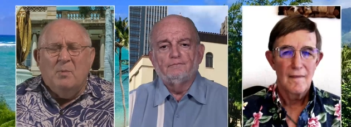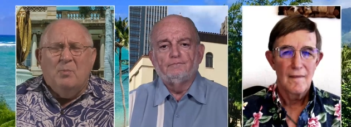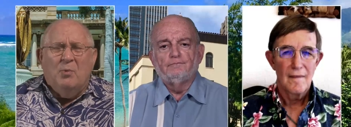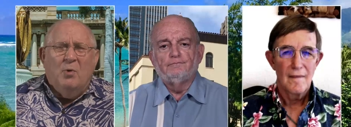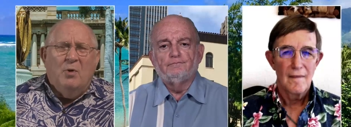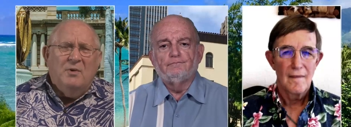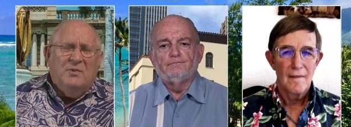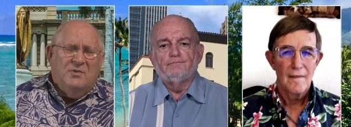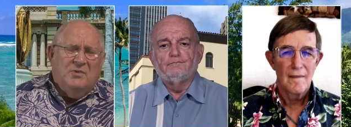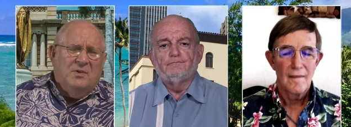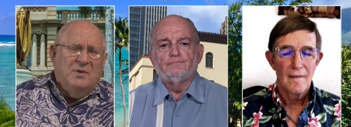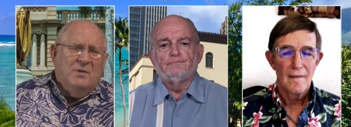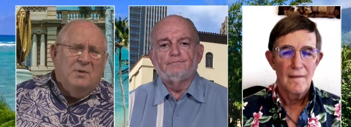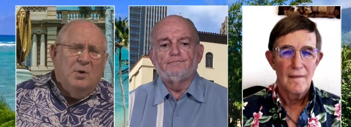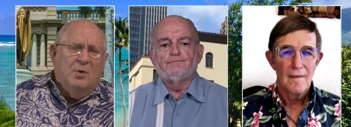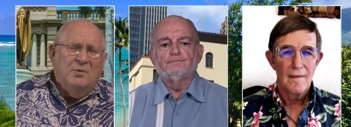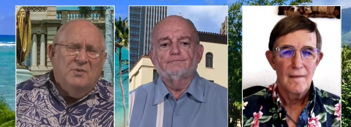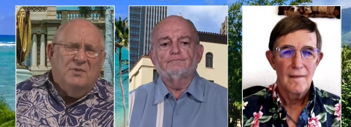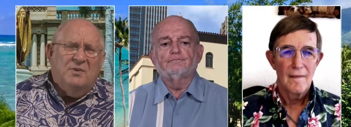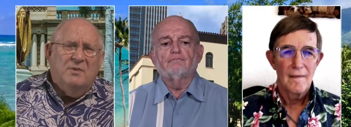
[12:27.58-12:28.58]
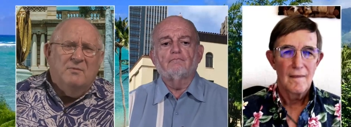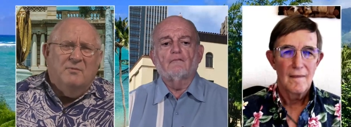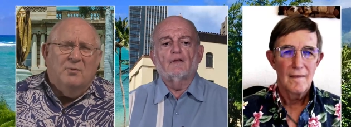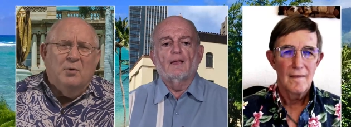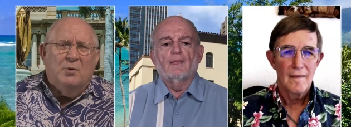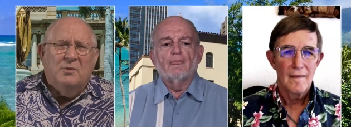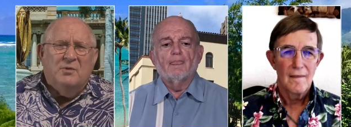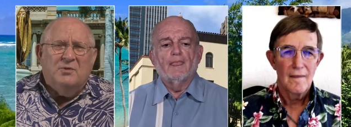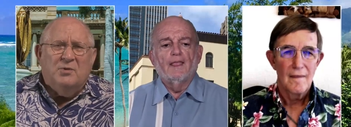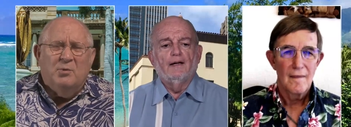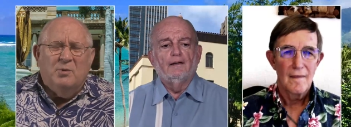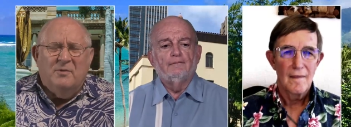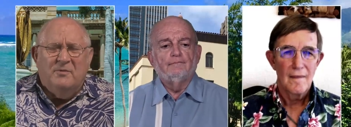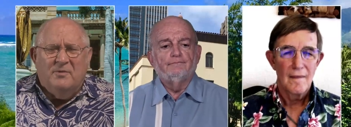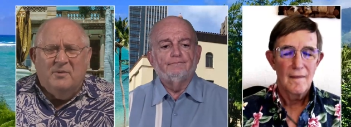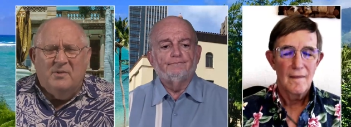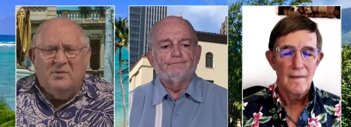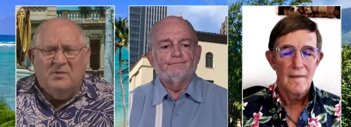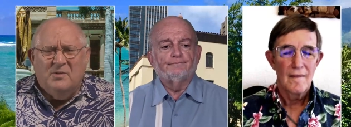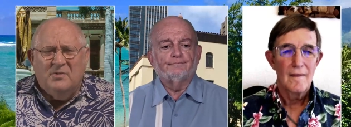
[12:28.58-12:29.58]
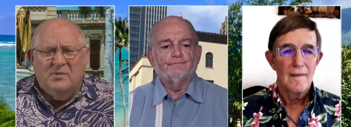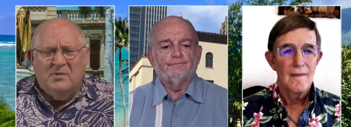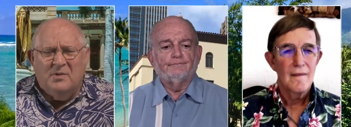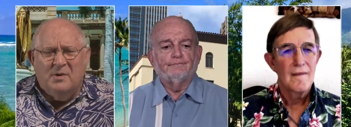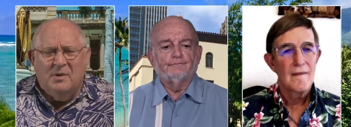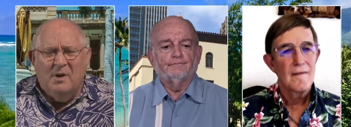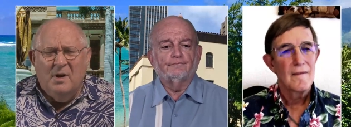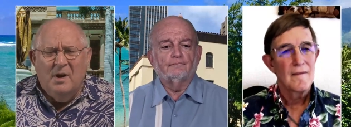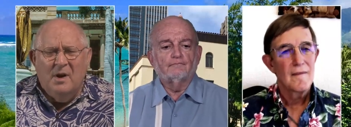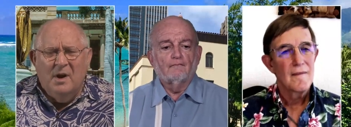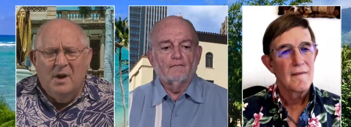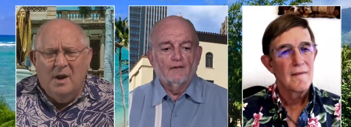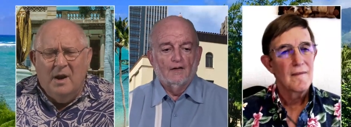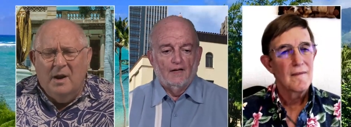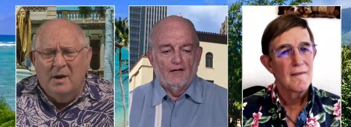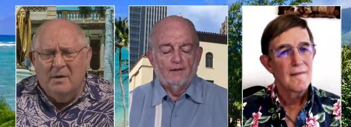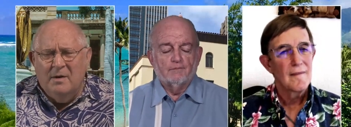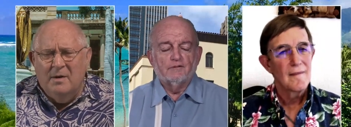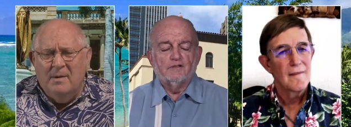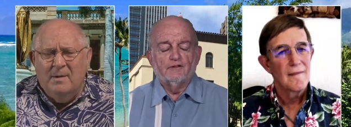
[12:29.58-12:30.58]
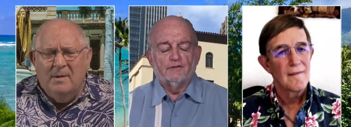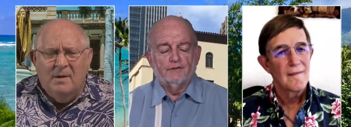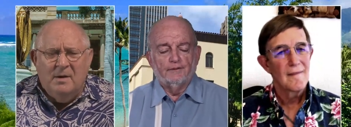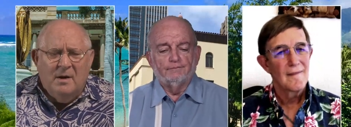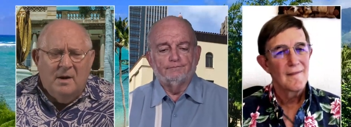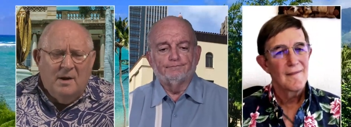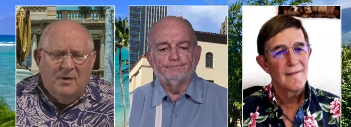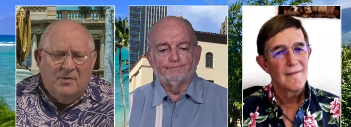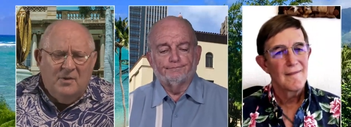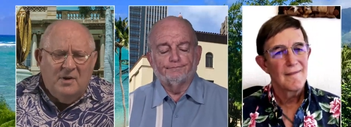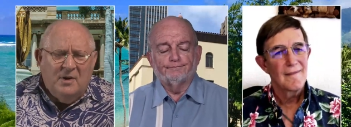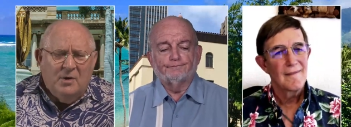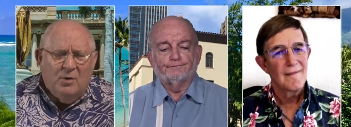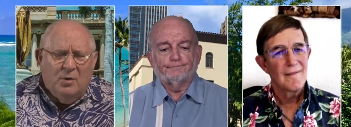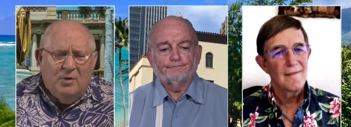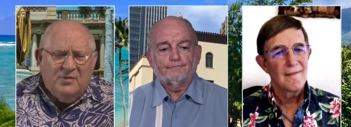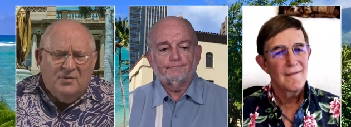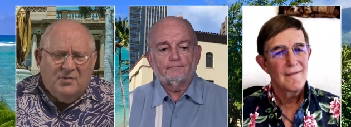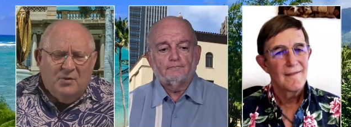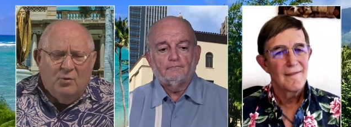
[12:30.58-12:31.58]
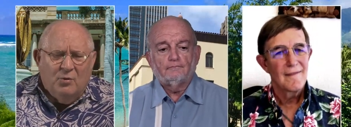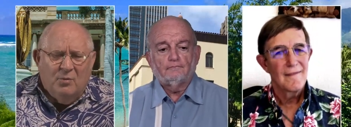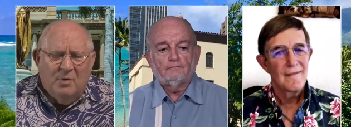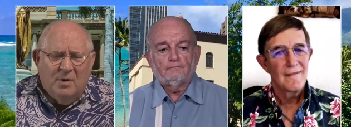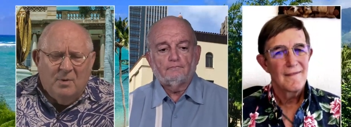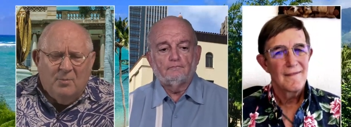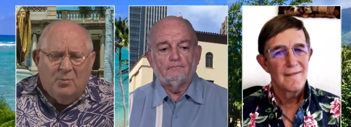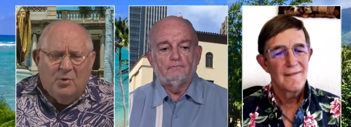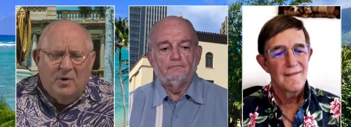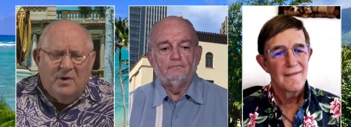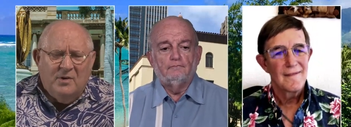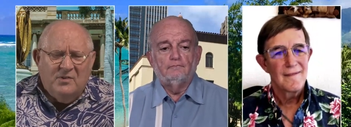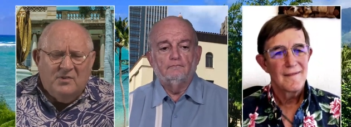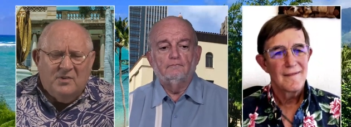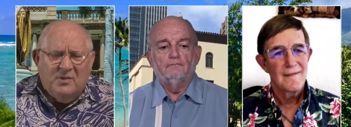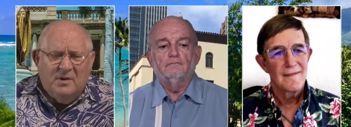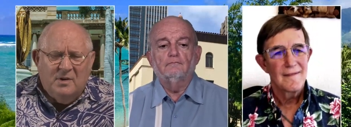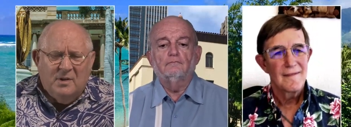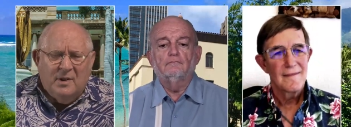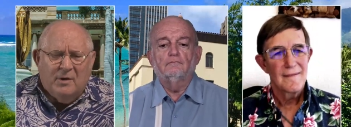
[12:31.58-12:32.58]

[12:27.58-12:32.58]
Speaker 1: purports, it goes further to efficiency. And, and uh, I think it also uh, brings the